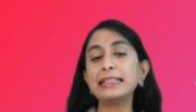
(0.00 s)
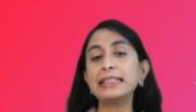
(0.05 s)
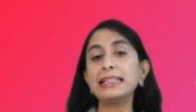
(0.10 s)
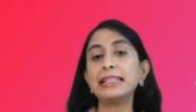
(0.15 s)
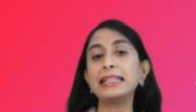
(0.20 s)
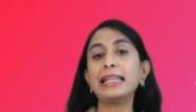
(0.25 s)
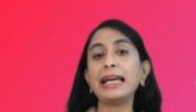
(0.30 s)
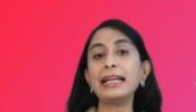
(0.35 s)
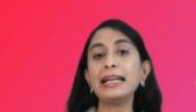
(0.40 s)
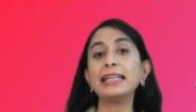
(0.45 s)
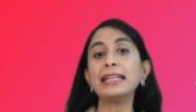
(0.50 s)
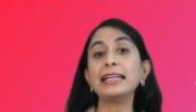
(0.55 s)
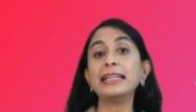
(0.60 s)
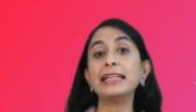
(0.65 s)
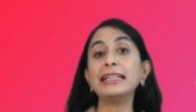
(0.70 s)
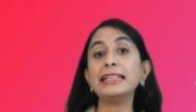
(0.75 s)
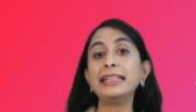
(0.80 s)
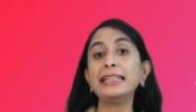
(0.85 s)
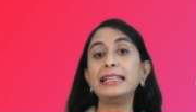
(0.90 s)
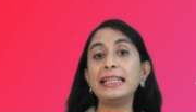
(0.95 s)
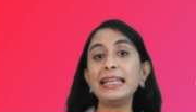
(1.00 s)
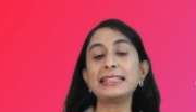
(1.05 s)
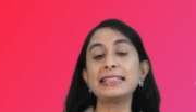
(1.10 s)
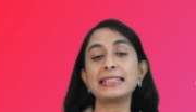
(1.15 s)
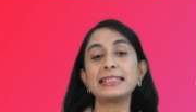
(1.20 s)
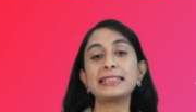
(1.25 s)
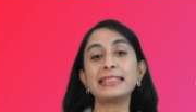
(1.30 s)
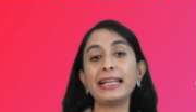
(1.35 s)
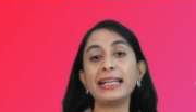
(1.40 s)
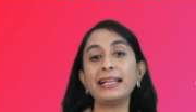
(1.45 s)
that these
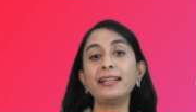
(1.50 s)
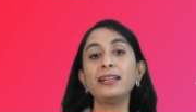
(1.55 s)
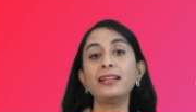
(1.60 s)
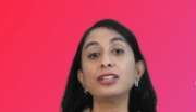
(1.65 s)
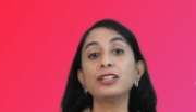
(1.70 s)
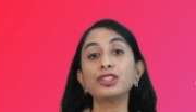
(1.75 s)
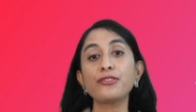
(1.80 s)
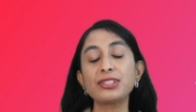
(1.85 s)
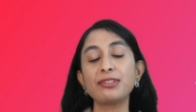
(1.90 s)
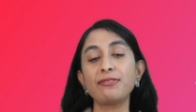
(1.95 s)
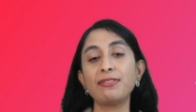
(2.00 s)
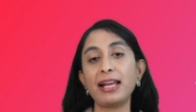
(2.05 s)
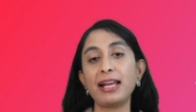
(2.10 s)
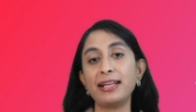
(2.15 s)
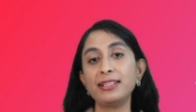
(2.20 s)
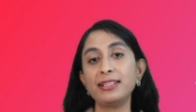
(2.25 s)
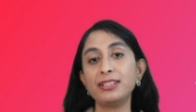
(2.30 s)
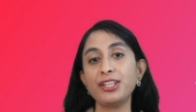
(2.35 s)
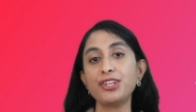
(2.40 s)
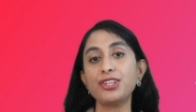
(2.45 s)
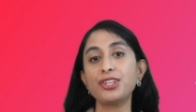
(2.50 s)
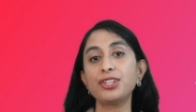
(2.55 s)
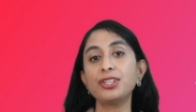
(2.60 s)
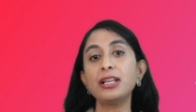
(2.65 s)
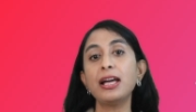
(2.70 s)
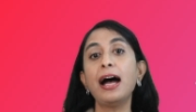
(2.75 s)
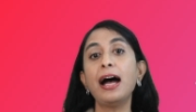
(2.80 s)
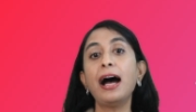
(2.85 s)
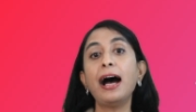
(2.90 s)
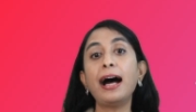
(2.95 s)
centers of civilization
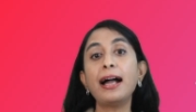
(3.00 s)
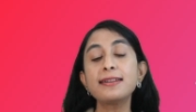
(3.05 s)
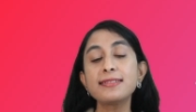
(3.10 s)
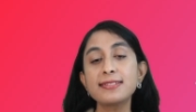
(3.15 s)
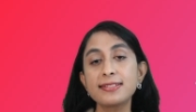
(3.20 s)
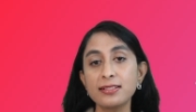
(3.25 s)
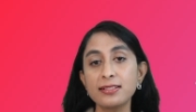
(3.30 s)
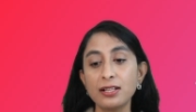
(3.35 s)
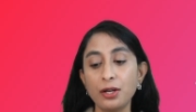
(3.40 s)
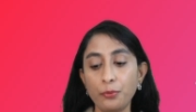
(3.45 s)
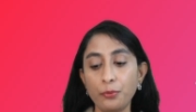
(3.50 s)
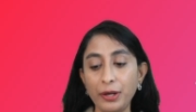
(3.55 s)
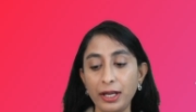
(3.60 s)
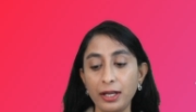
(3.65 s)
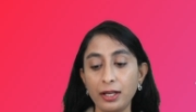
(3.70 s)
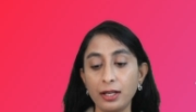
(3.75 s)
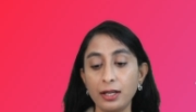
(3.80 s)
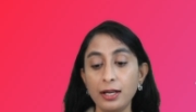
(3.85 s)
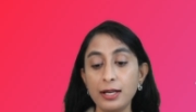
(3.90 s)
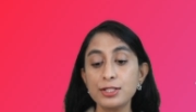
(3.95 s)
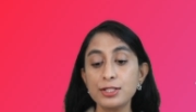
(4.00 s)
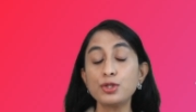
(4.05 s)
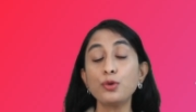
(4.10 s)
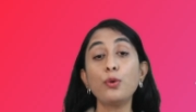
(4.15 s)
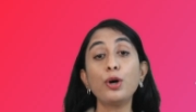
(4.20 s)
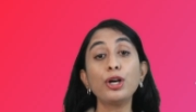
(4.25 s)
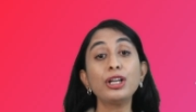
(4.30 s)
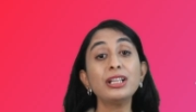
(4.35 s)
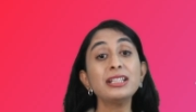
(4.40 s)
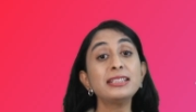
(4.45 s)
are serving? So what
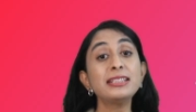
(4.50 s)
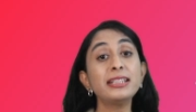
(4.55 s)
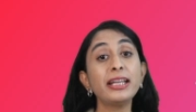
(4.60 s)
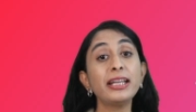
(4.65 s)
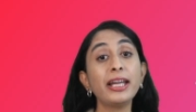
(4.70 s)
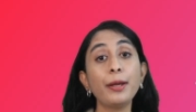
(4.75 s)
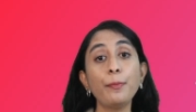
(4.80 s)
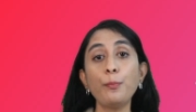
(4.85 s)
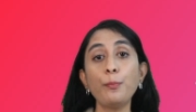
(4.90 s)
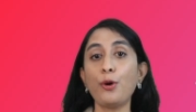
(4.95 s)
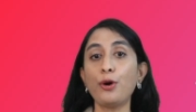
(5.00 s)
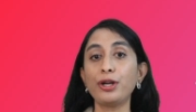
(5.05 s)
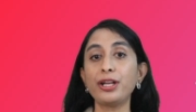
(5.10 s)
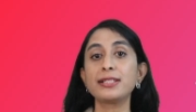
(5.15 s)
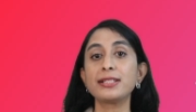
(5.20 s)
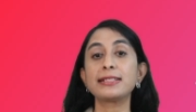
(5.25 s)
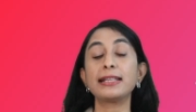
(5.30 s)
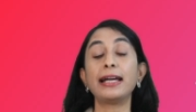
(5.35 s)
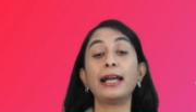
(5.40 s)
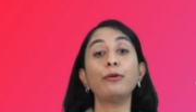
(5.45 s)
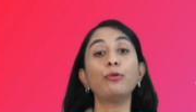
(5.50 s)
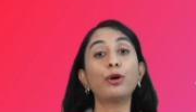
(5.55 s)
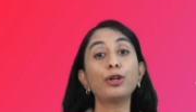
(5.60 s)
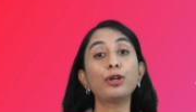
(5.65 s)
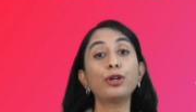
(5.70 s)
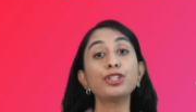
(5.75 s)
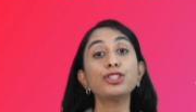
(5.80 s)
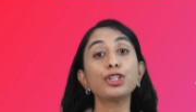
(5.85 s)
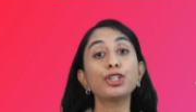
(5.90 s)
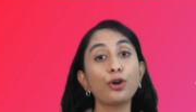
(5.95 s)
is the importance and what is the
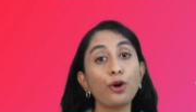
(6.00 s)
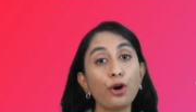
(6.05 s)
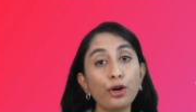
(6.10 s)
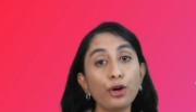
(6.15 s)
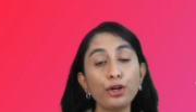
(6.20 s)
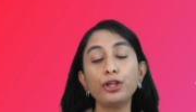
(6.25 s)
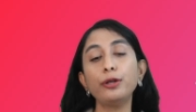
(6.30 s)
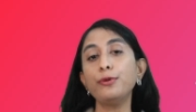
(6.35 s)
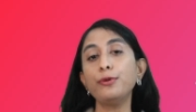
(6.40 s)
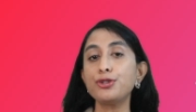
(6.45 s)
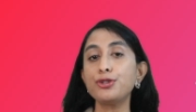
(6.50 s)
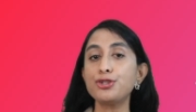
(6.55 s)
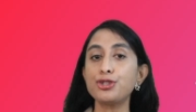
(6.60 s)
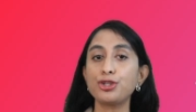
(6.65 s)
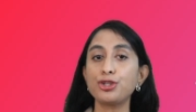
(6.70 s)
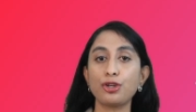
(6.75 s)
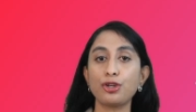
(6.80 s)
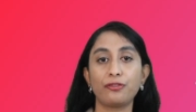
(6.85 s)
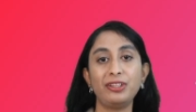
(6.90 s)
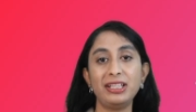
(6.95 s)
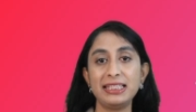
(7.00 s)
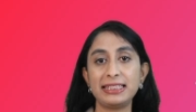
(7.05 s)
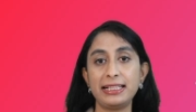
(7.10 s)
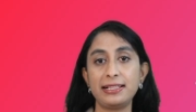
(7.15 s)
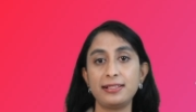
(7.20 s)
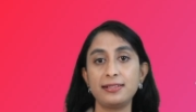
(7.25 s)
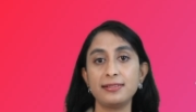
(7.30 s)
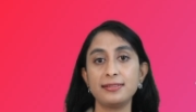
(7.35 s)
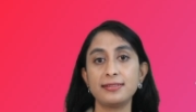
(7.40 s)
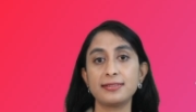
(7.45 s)
contribution of these
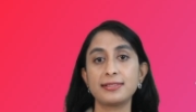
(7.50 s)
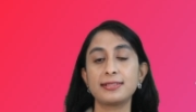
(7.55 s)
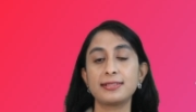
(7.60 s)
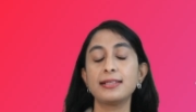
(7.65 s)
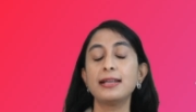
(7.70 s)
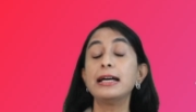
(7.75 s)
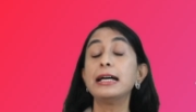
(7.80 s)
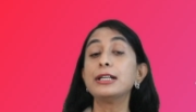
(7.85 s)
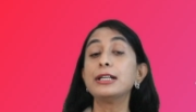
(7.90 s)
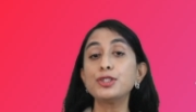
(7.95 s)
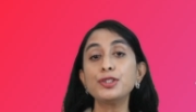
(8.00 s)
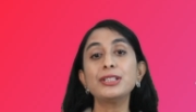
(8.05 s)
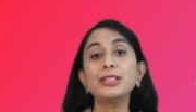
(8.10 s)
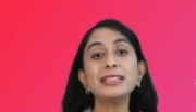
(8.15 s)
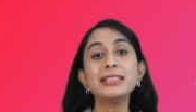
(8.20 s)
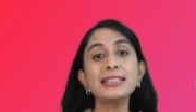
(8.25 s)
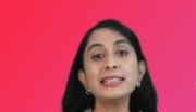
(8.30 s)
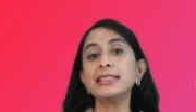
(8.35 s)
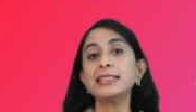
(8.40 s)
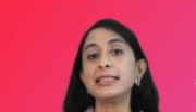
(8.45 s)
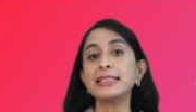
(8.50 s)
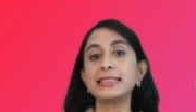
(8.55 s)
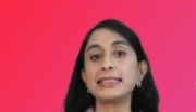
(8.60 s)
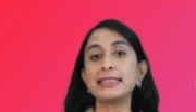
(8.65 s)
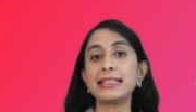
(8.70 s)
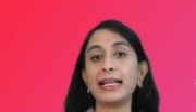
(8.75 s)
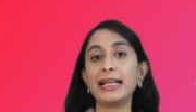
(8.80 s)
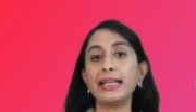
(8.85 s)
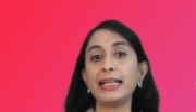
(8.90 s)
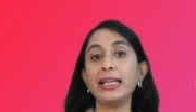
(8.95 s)
centers? So this is the
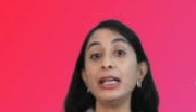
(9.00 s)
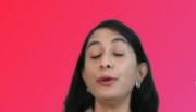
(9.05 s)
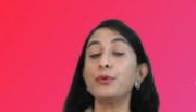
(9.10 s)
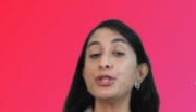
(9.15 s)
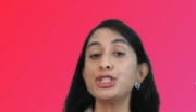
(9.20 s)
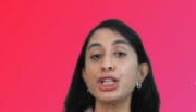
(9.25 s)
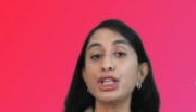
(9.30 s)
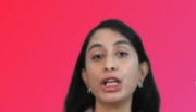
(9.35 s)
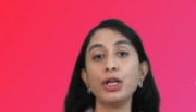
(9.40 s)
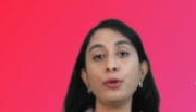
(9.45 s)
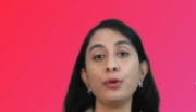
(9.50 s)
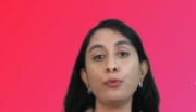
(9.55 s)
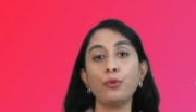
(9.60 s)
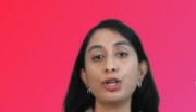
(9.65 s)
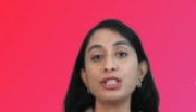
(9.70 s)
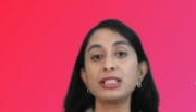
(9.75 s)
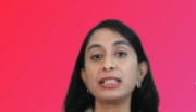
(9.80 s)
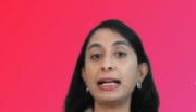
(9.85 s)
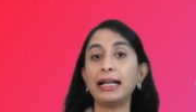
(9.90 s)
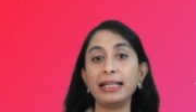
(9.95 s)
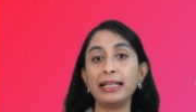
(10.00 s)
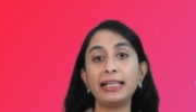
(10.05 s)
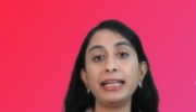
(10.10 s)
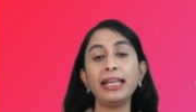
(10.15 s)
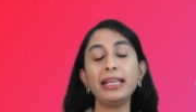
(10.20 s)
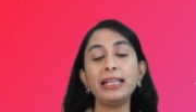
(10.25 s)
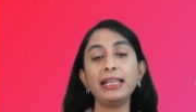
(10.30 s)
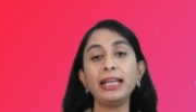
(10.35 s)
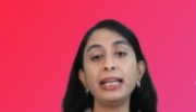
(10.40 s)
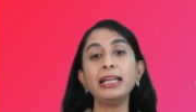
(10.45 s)
study which he was
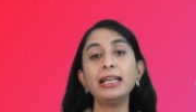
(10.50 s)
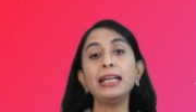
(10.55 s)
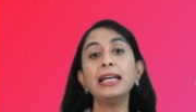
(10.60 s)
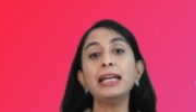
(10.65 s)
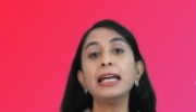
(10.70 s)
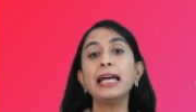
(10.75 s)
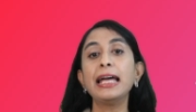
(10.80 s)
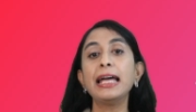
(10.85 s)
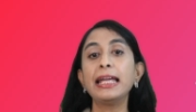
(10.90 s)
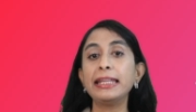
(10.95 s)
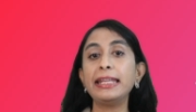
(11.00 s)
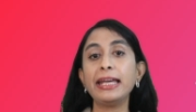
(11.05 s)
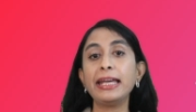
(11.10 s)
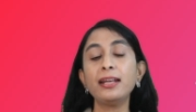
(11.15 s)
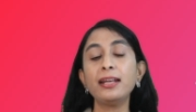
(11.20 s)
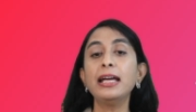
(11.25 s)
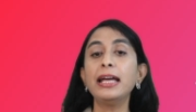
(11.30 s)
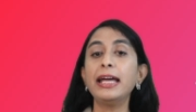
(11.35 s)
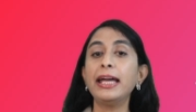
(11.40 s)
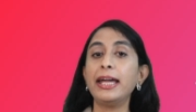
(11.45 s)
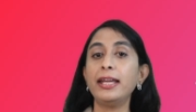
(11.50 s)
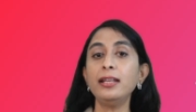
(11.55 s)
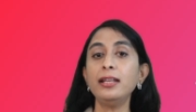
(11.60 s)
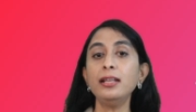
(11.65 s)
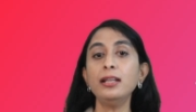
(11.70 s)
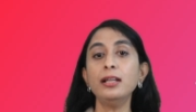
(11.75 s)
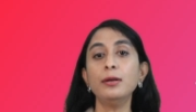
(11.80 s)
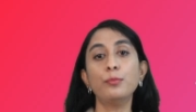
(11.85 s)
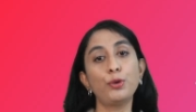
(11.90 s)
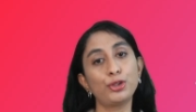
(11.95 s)
undertaking there in
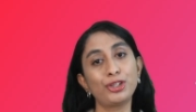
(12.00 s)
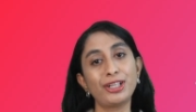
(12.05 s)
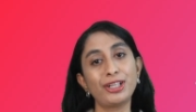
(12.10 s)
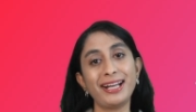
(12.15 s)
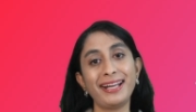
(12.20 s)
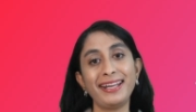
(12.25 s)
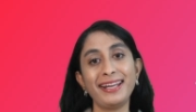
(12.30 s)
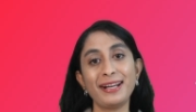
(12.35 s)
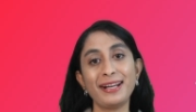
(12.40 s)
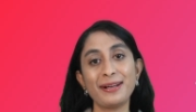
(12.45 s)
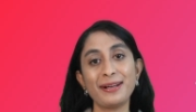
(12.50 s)
Bodh Gaya.